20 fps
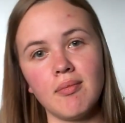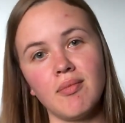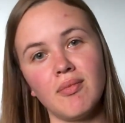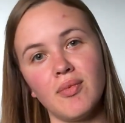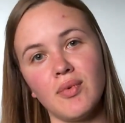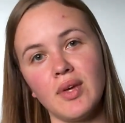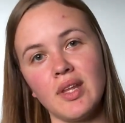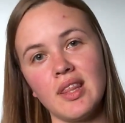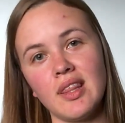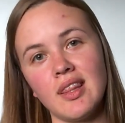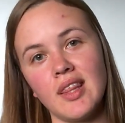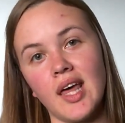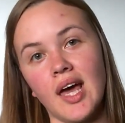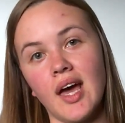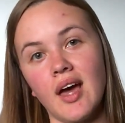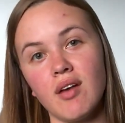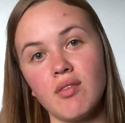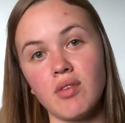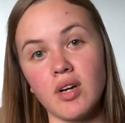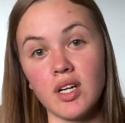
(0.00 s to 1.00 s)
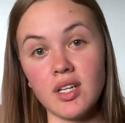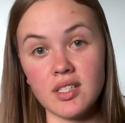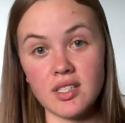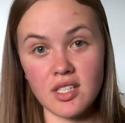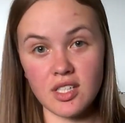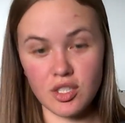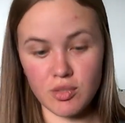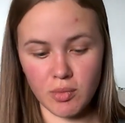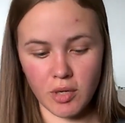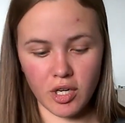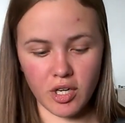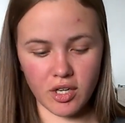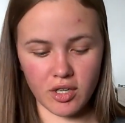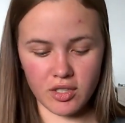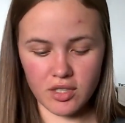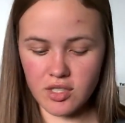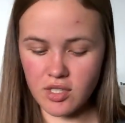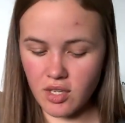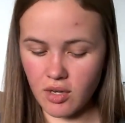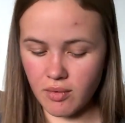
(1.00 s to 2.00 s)
with that running stitch marker.
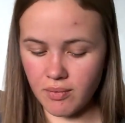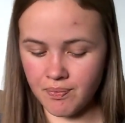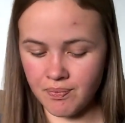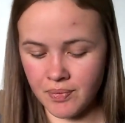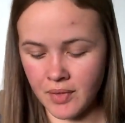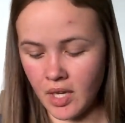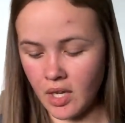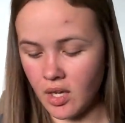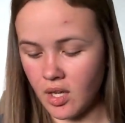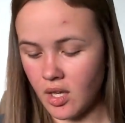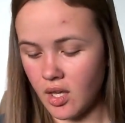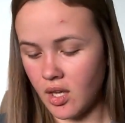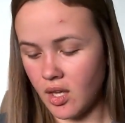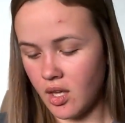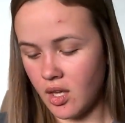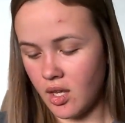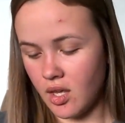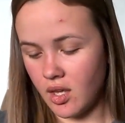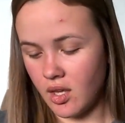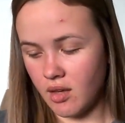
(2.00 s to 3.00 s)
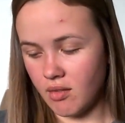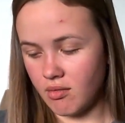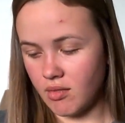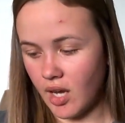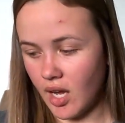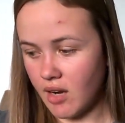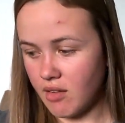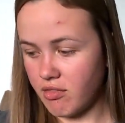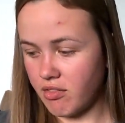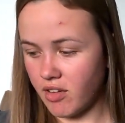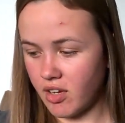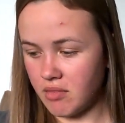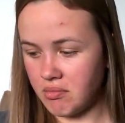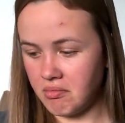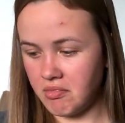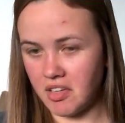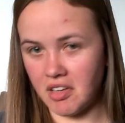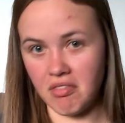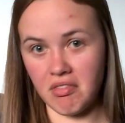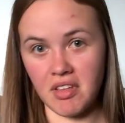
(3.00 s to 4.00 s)
So kind of
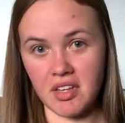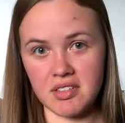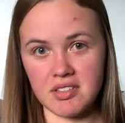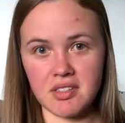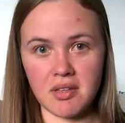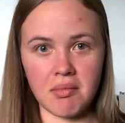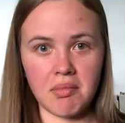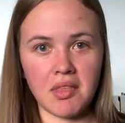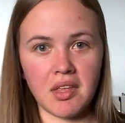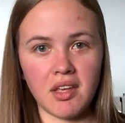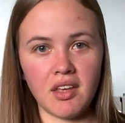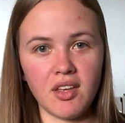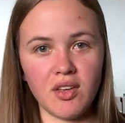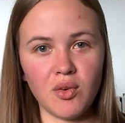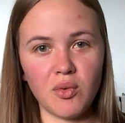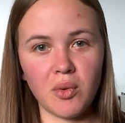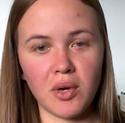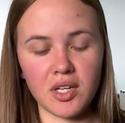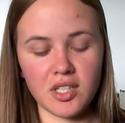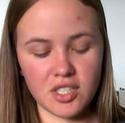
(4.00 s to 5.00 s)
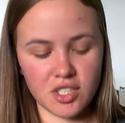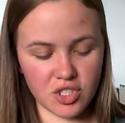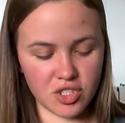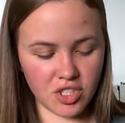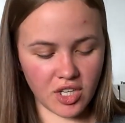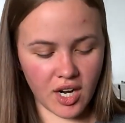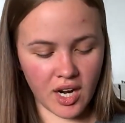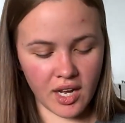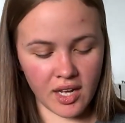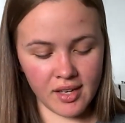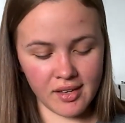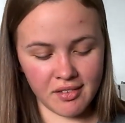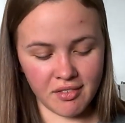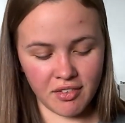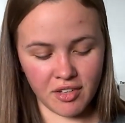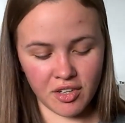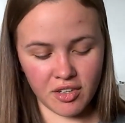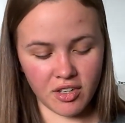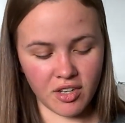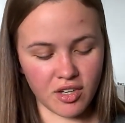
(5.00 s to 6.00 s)
fun if that's something you'd want to try if
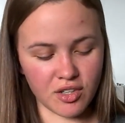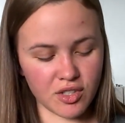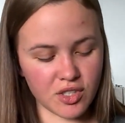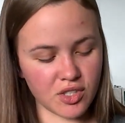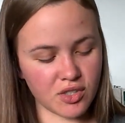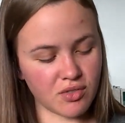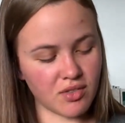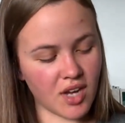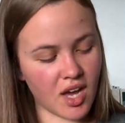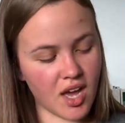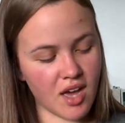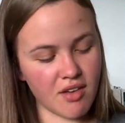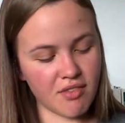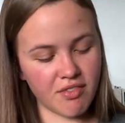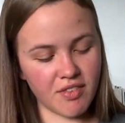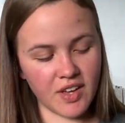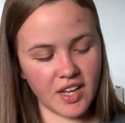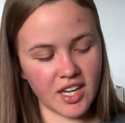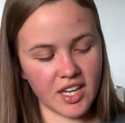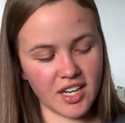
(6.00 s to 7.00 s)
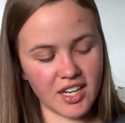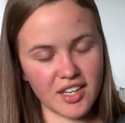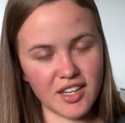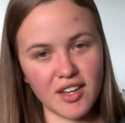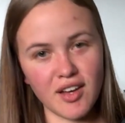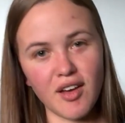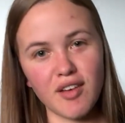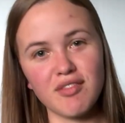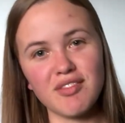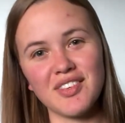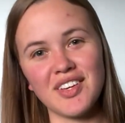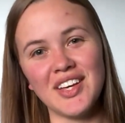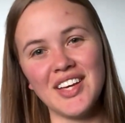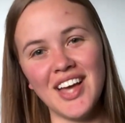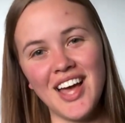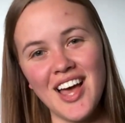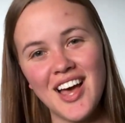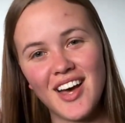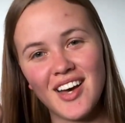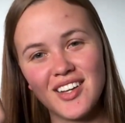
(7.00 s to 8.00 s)
you're also not a fan
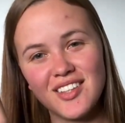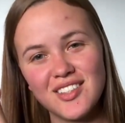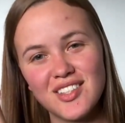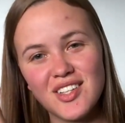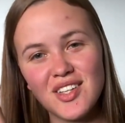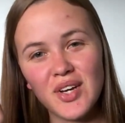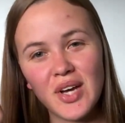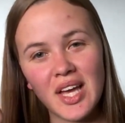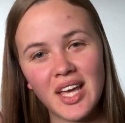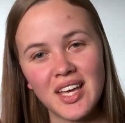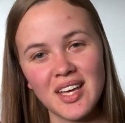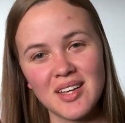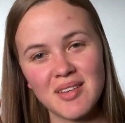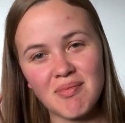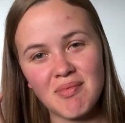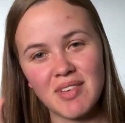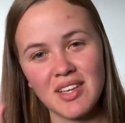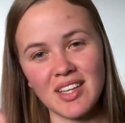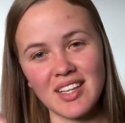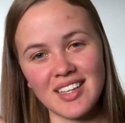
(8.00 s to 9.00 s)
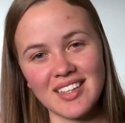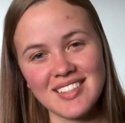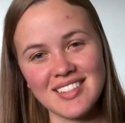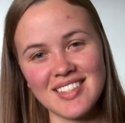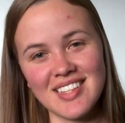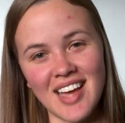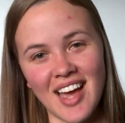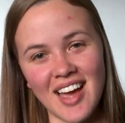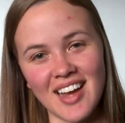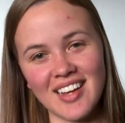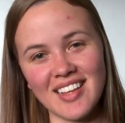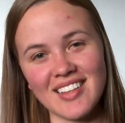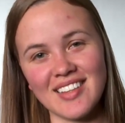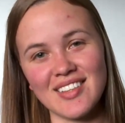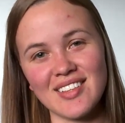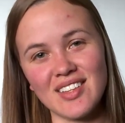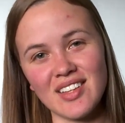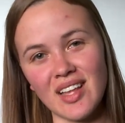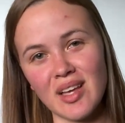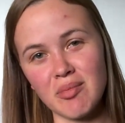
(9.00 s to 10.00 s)
of undoing a million tiny
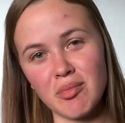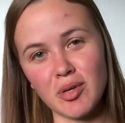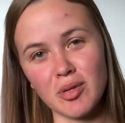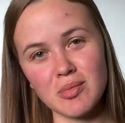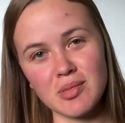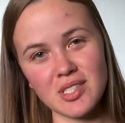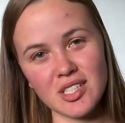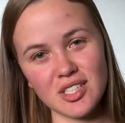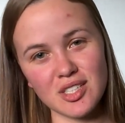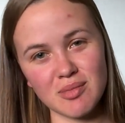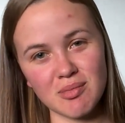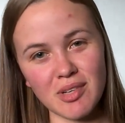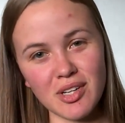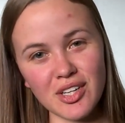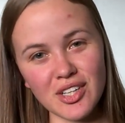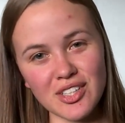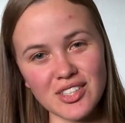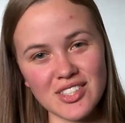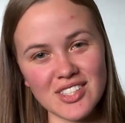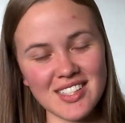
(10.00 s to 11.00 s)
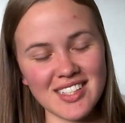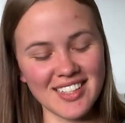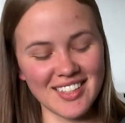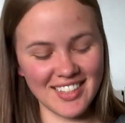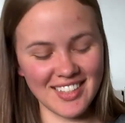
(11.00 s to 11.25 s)
little light bulb stitch markers.